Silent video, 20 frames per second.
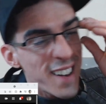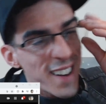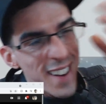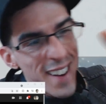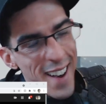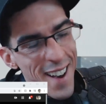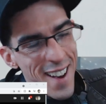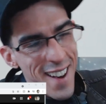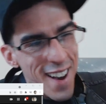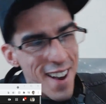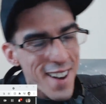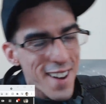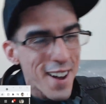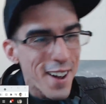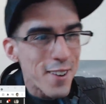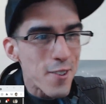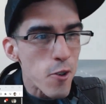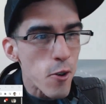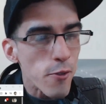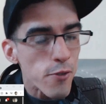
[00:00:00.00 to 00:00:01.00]
I
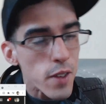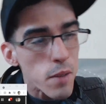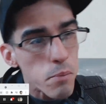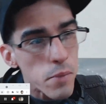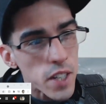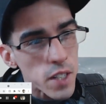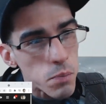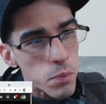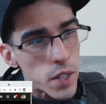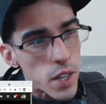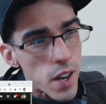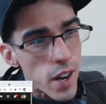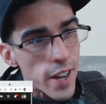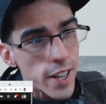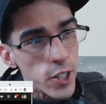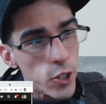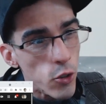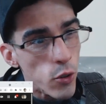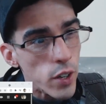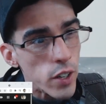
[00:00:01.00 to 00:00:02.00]
don't know if that makes me
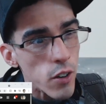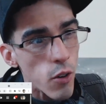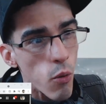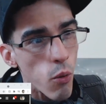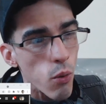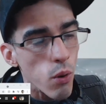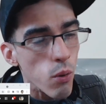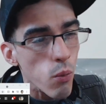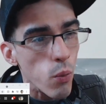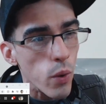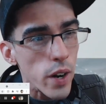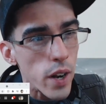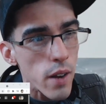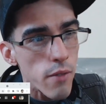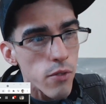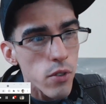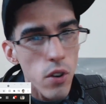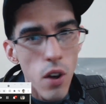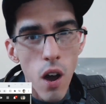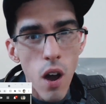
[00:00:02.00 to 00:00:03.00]
ignorant or
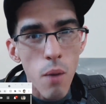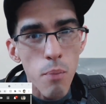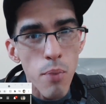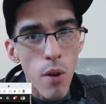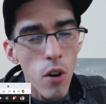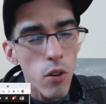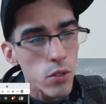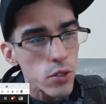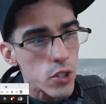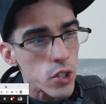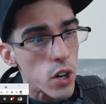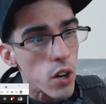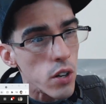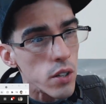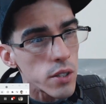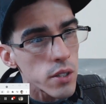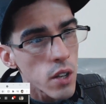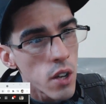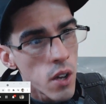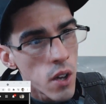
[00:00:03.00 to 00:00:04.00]
whatever. I
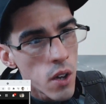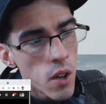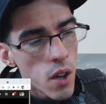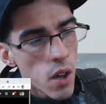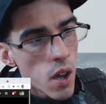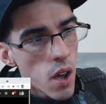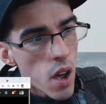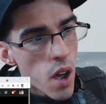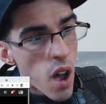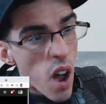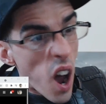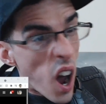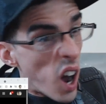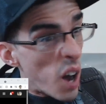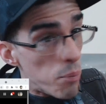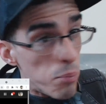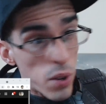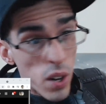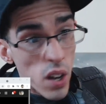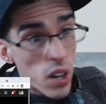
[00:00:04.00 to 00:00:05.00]
apologize. Uh,
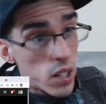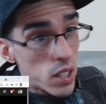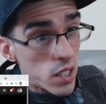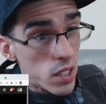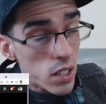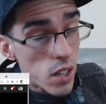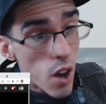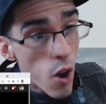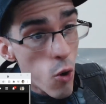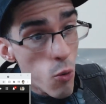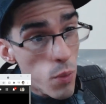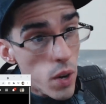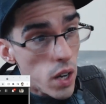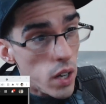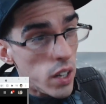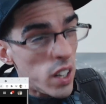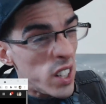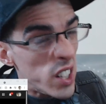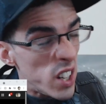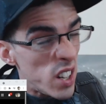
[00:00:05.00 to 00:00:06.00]
but I didn't know, man.
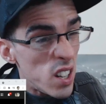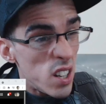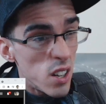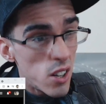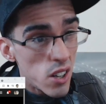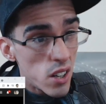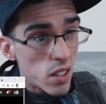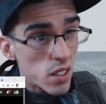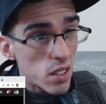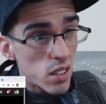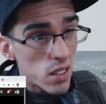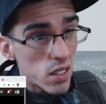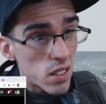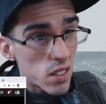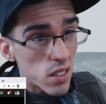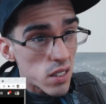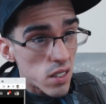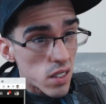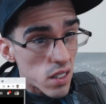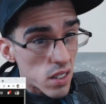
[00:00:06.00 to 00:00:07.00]
And to hear it
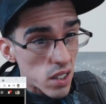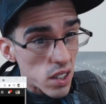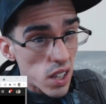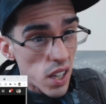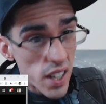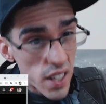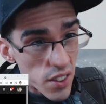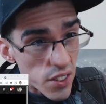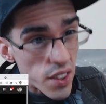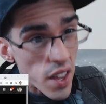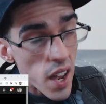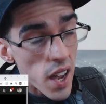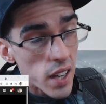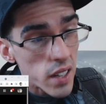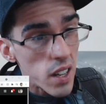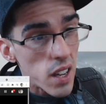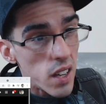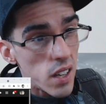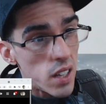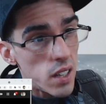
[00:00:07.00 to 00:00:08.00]
like that,
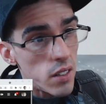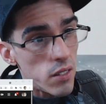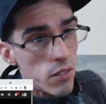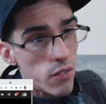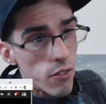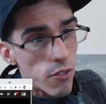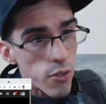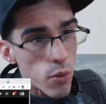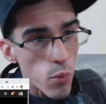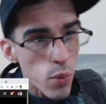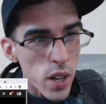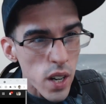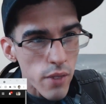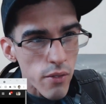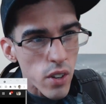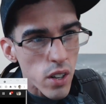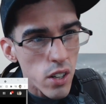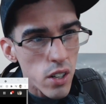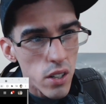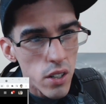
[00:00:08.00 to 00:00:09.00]
and from what I've
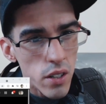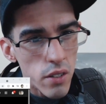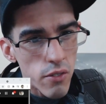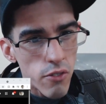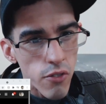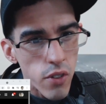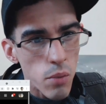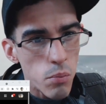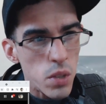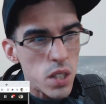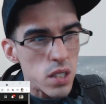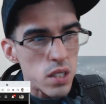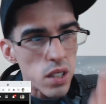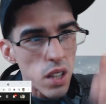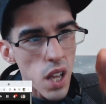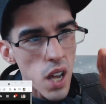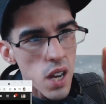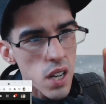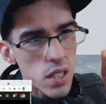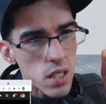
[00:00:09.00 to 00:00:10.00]
heard from his
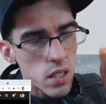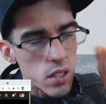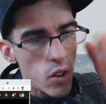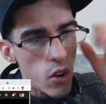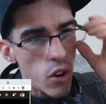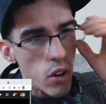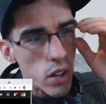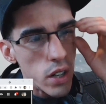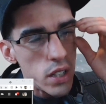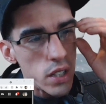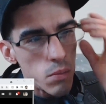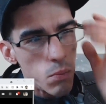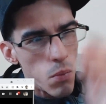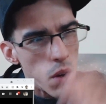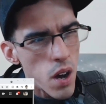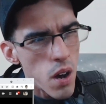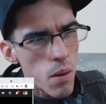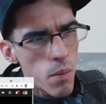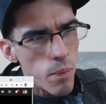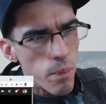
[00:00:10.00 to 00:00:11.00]
last song, his
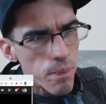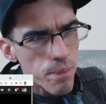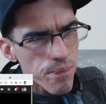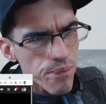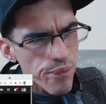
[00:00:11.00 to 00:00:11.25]
mom